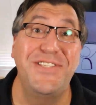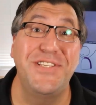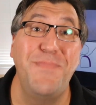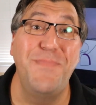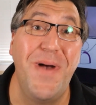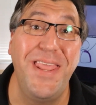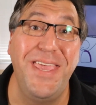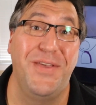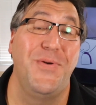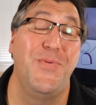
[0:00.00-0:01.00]
it's me,
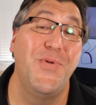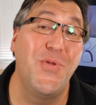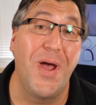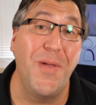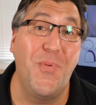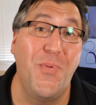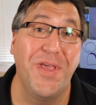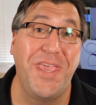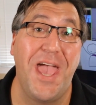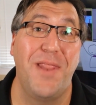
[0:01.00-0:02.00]
Muddy, with the Whiteboard
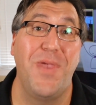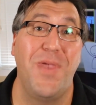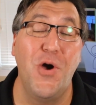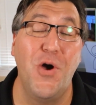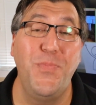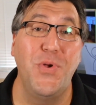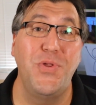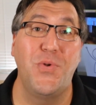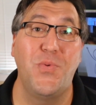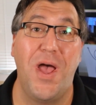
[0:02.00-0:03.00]
Academy. I hope you're
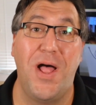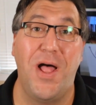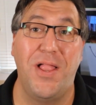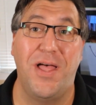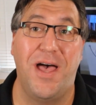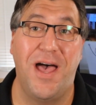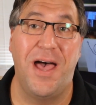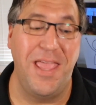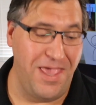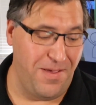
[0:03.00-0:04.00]
doing well.
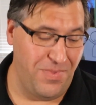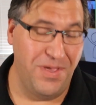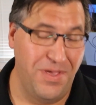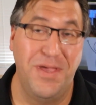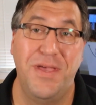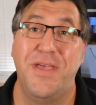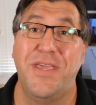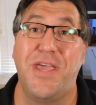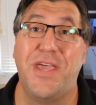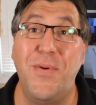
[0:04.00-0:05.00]
I am
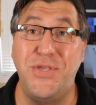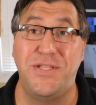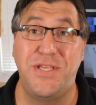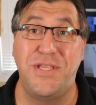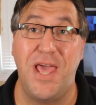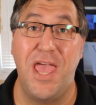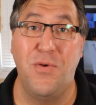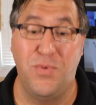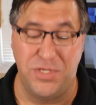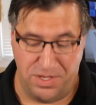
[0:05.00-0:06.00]
coming to you today
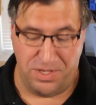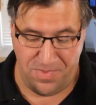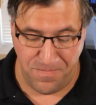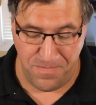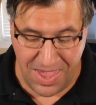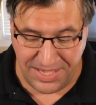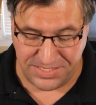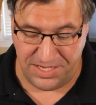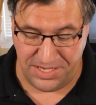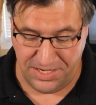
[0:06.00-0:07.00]
with some
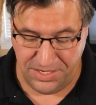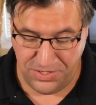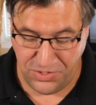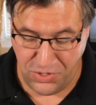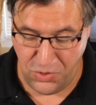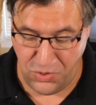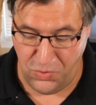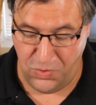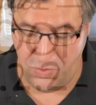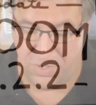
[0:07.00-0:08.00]
amazing new